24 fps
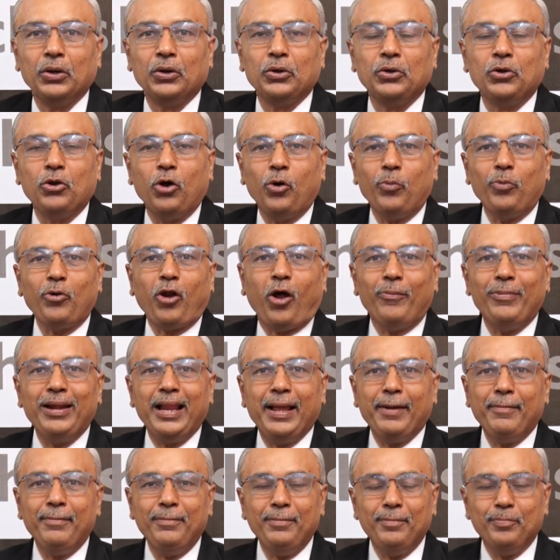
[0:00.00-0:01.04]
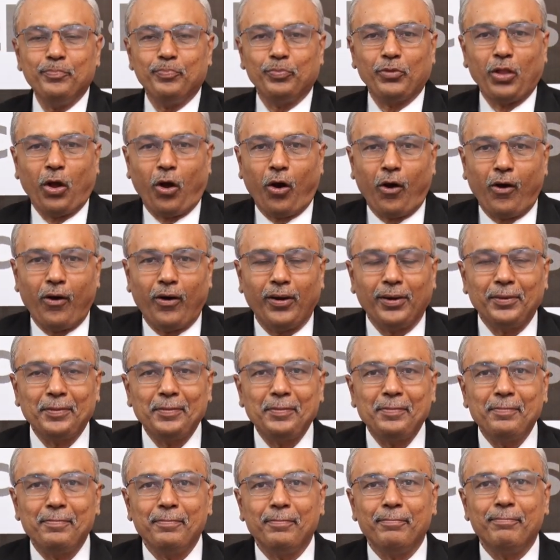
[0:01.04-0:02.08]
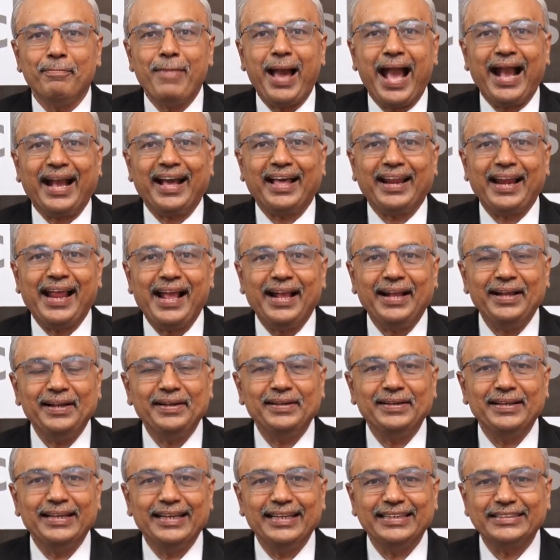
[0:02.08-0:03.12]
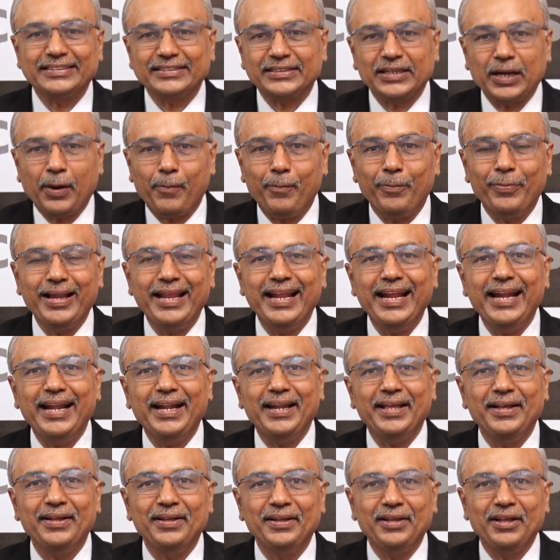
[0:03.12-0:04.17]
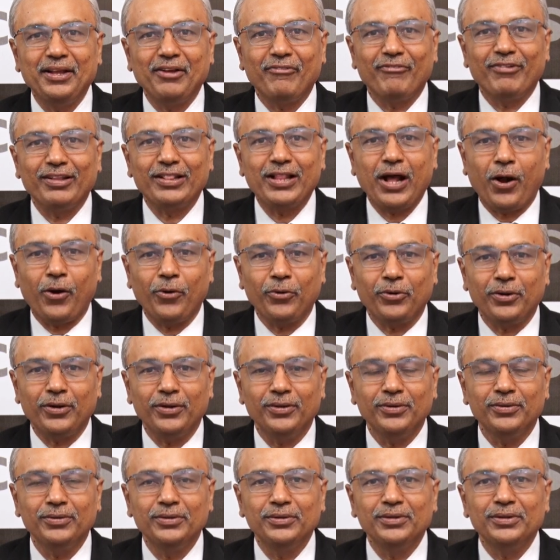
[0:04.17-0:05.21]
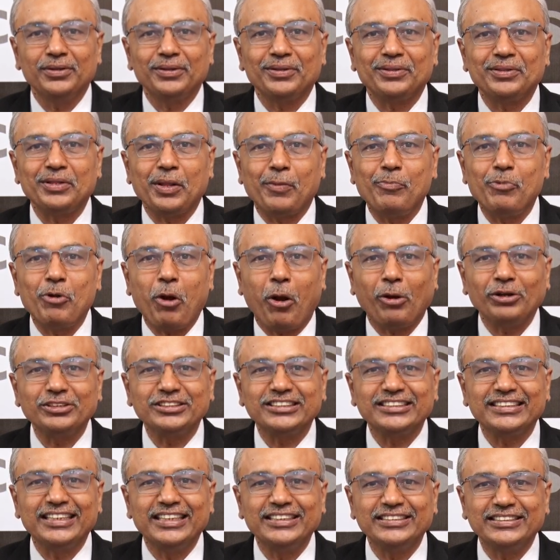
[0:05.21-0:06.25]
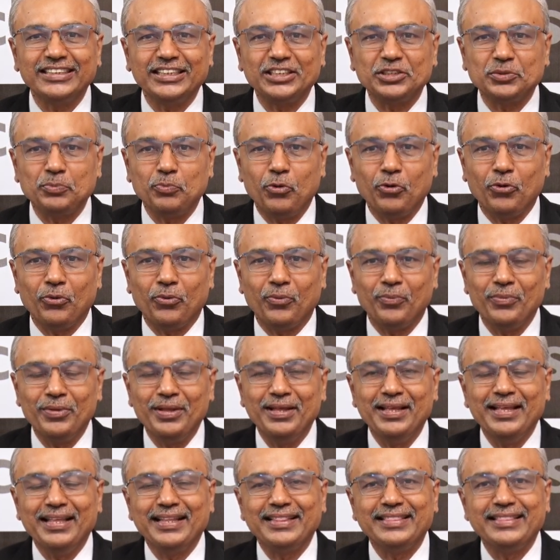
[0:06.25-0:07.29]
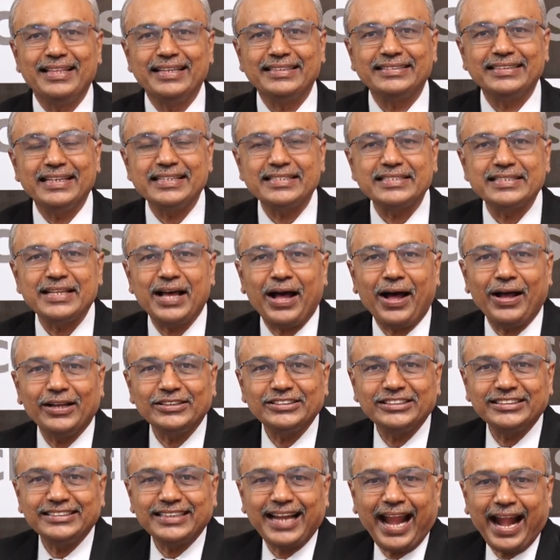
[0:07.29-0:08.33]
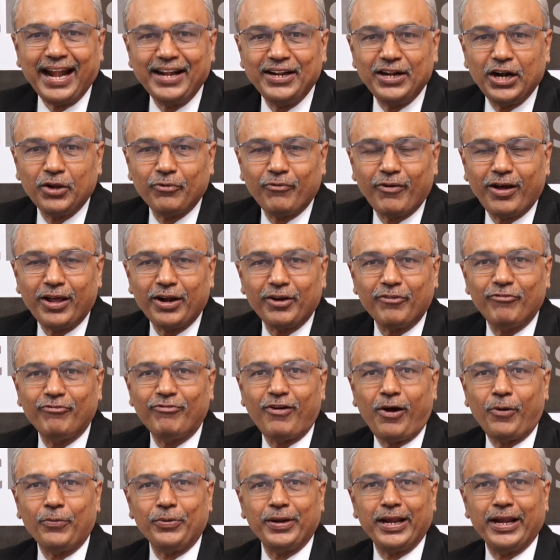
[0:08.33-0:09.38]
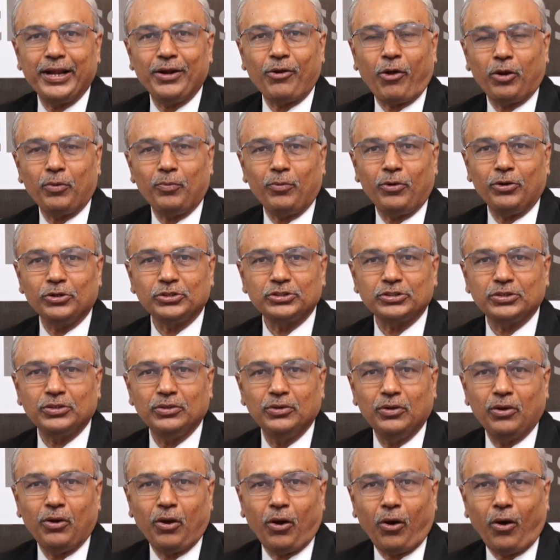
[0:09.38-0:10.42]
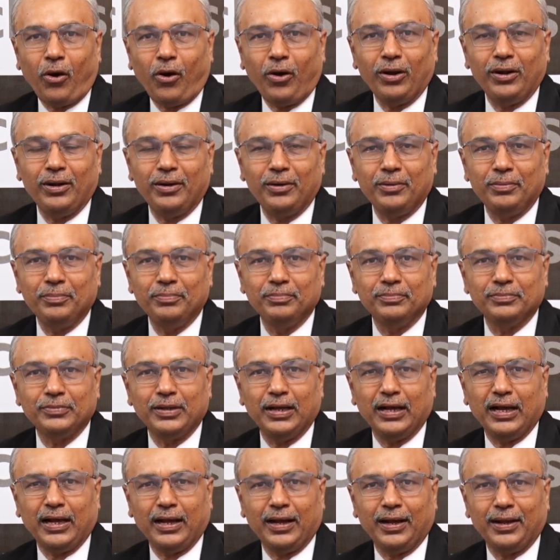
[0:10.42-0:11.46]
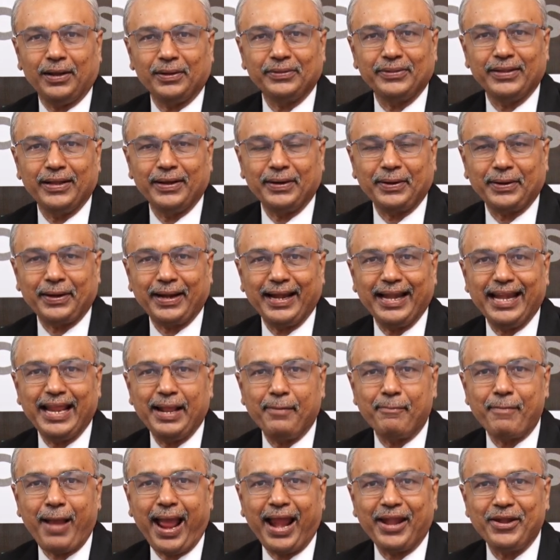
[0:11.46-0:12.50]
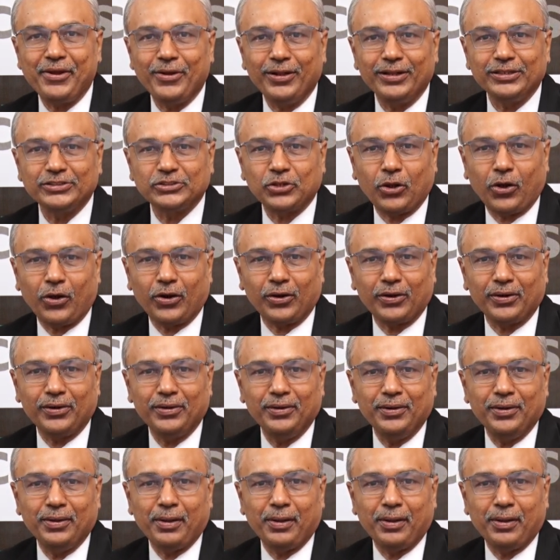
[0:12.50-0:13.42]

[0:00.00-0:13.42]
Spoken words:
No problem on back rank is complete without the Bronstein's move. This is a standard work found in almost all the training manuals on